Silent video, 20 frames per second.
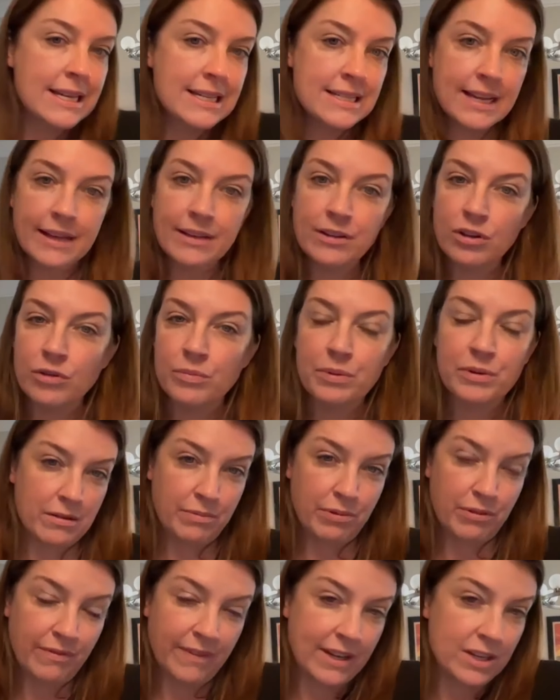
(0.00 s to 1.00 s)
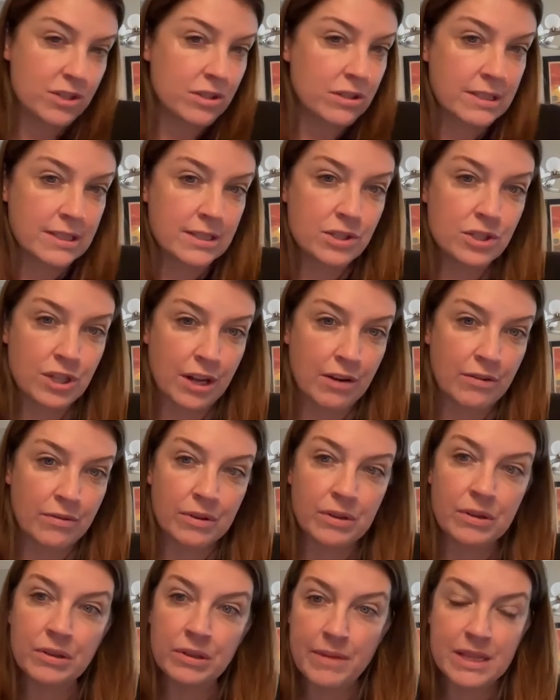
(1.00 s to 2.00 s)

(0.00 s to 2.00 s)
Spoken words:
technical professionals in general.